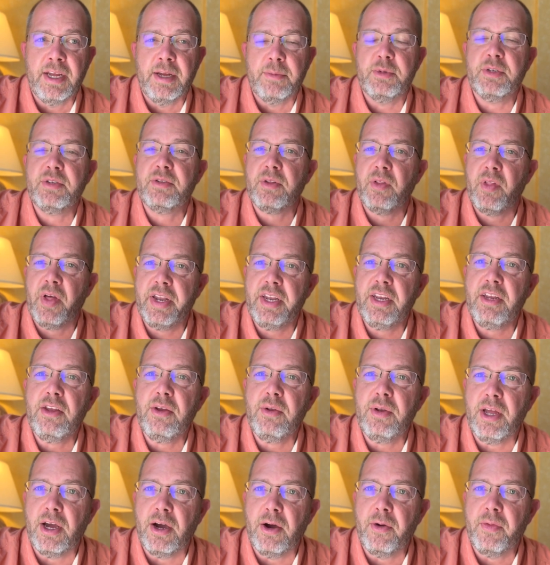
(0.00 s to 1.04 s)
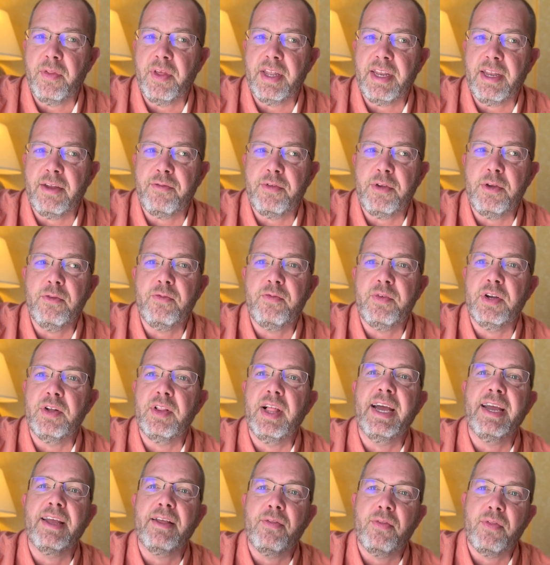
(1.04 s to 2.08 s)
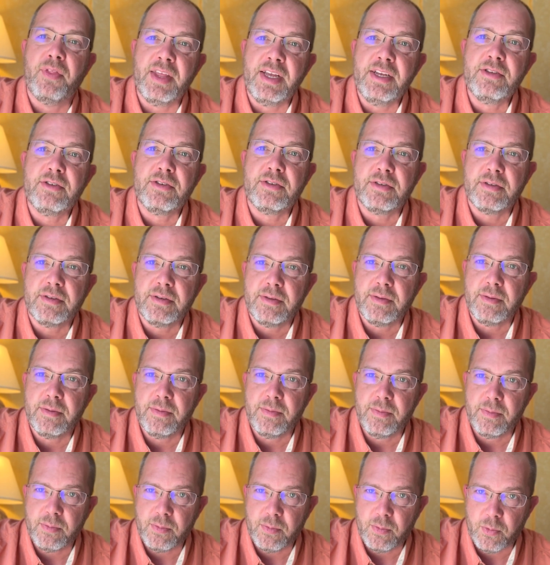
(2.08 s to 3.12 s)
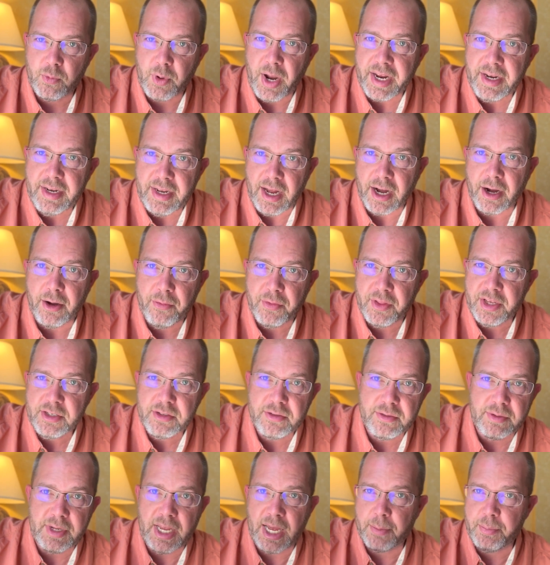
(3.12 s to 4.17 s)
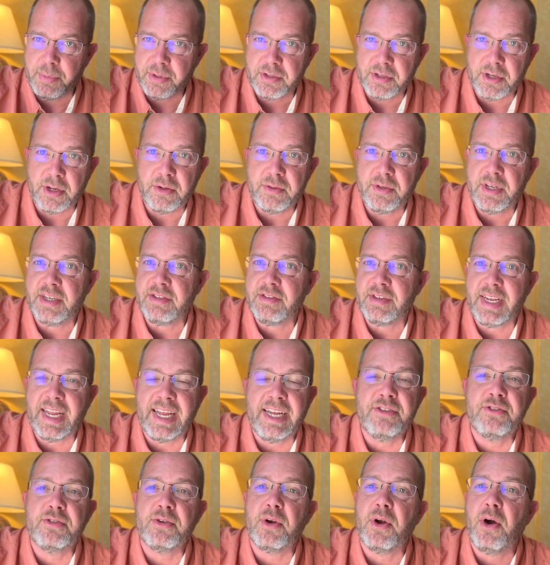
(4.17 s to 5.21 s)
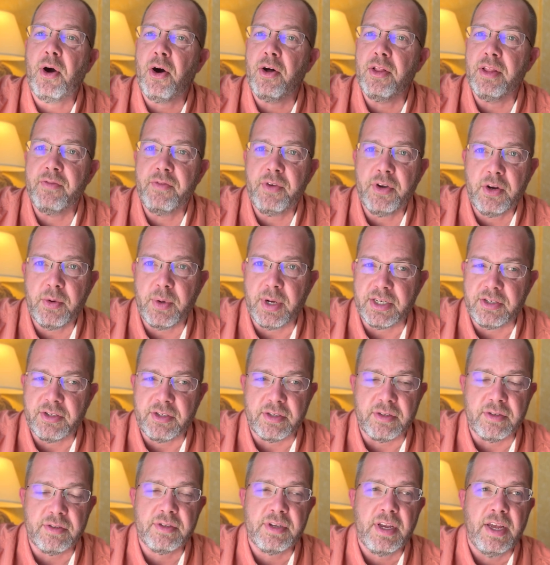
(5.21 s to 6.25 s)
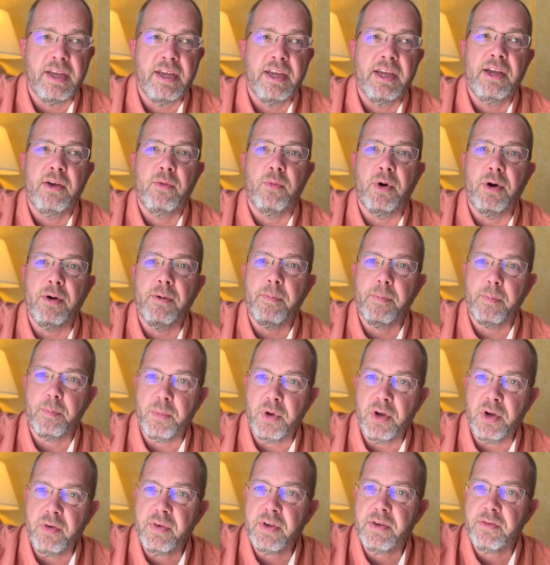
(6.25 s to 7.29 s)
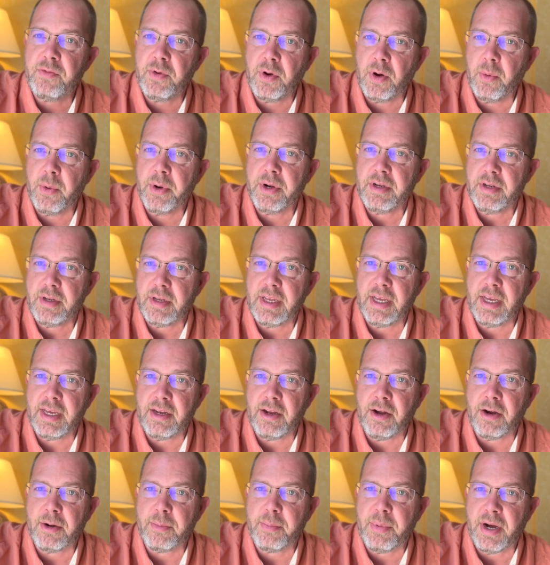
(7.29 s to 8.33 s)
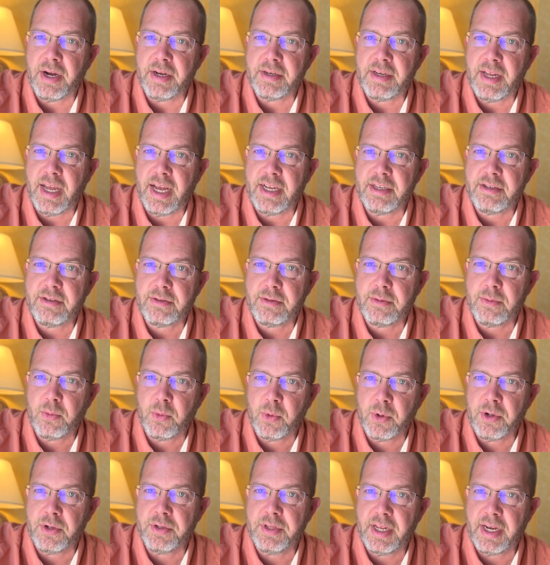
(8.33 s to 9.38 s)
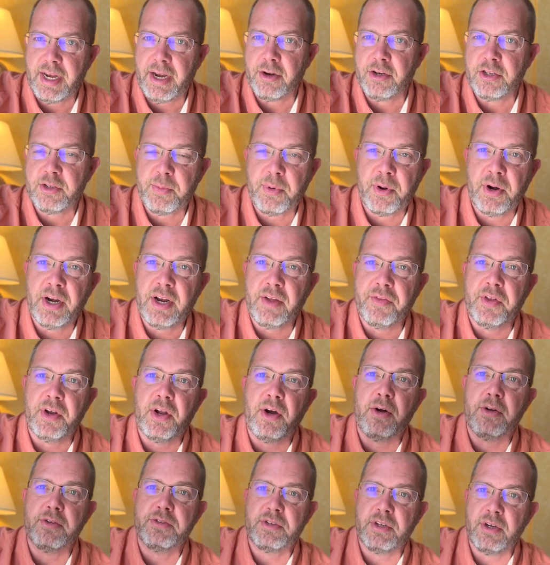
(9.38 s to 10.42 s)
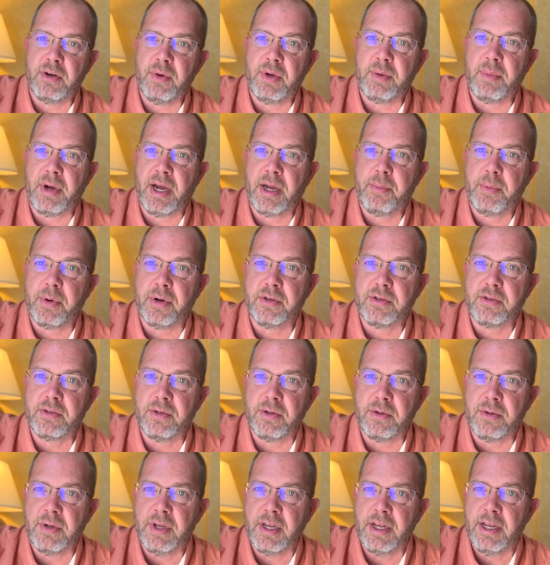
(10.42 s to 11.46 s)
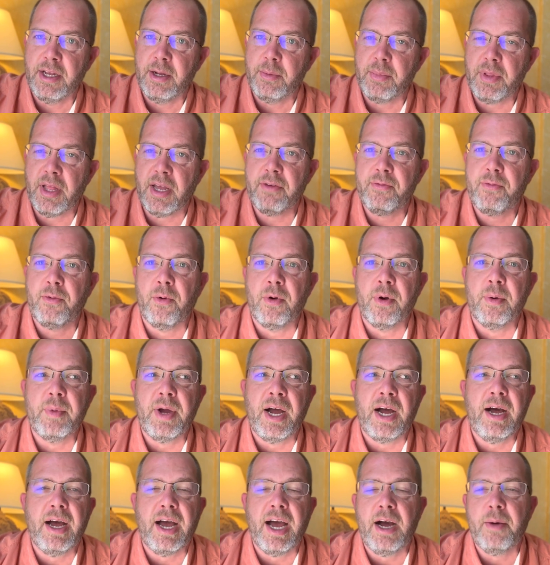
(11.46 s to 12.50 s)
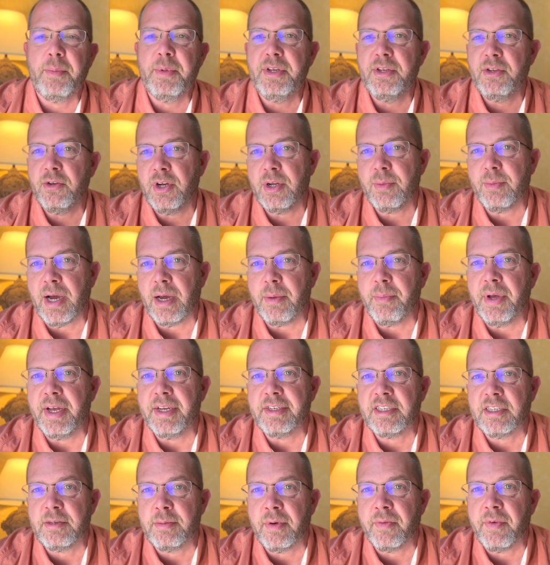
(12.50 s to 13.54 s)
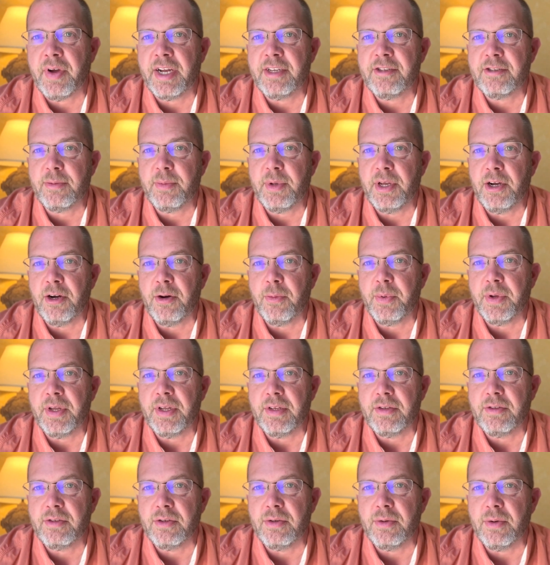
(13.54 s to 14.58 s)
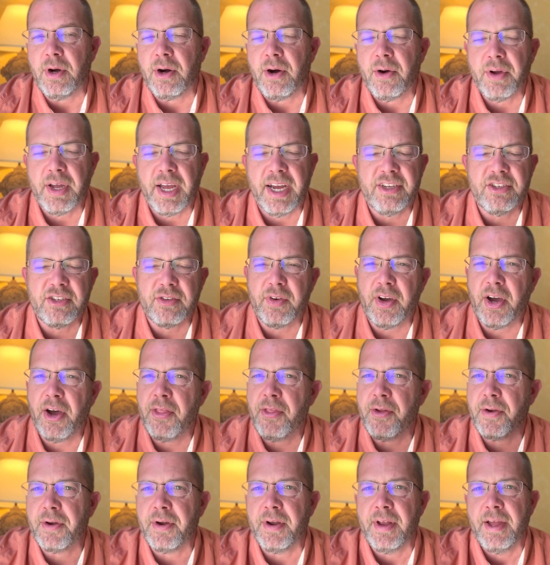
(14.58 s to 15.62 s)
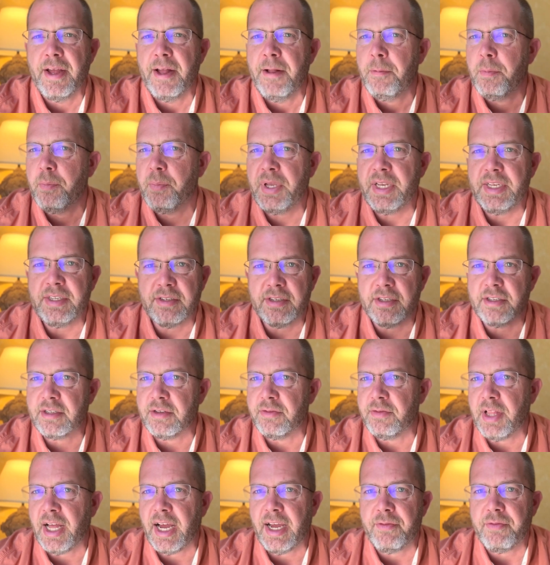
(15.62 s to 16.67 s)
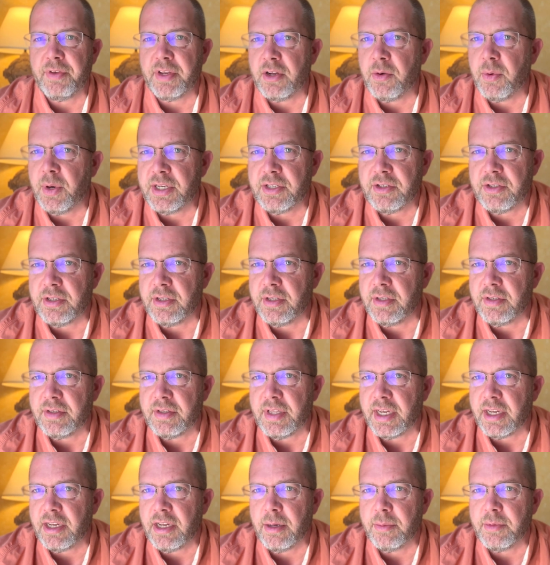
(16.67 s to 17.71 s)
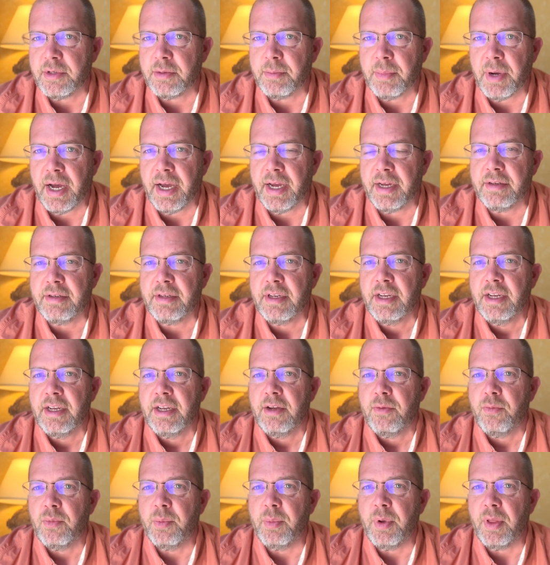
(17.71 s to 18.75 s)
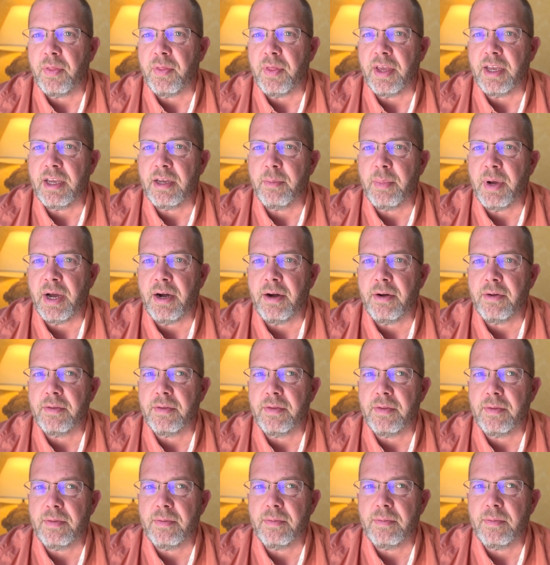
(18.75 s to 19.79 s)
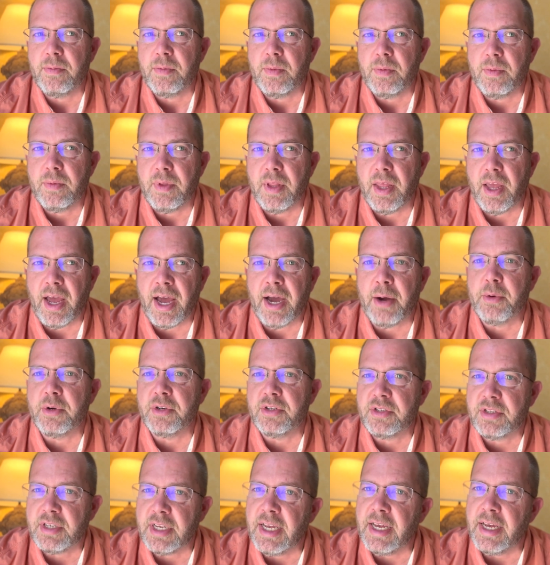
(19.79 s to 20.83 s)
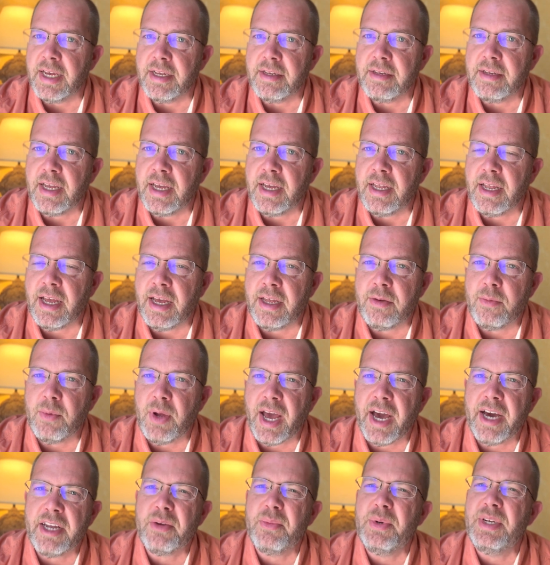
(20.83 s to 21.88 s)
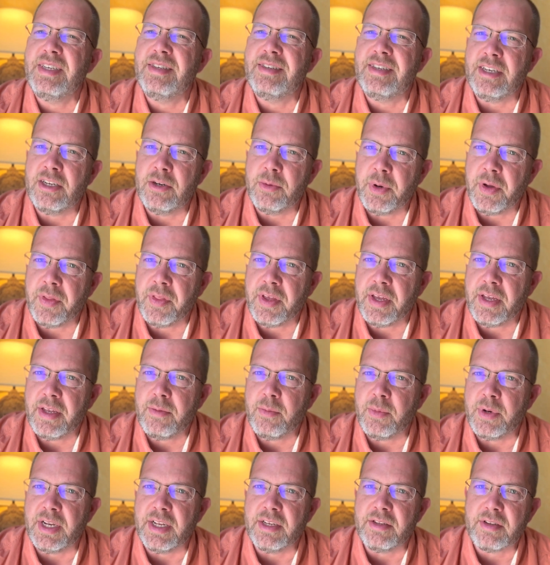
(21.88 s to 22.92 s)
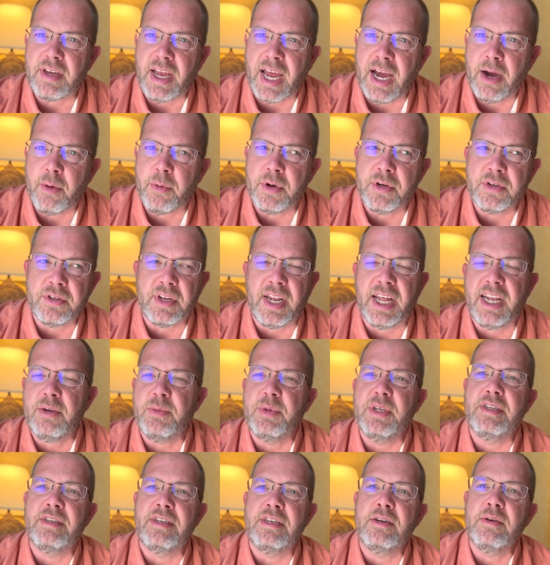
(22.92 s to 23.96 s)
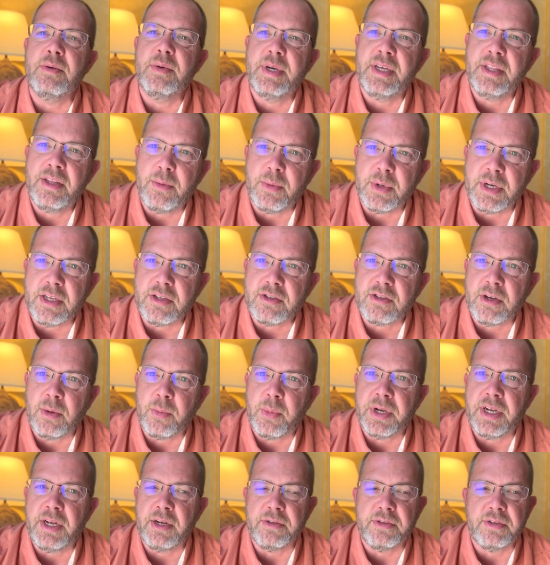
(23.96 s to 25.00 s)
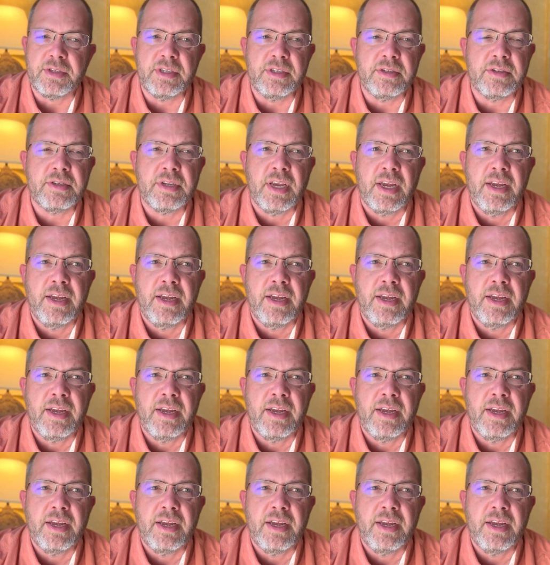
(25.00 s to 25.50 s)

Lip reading: just letting you know that if you feel like this right now, this episode doesn't answer all of your questions, well, moving forward in our podcast world at Harrisburg, and then also in my personal platform, I'll be doing my best to provide some help to all kinds of other pieces of life and questions that come to mind when we think about our sin and how do we deal with it when it's ours, and how do we deal with it when it's someone else's.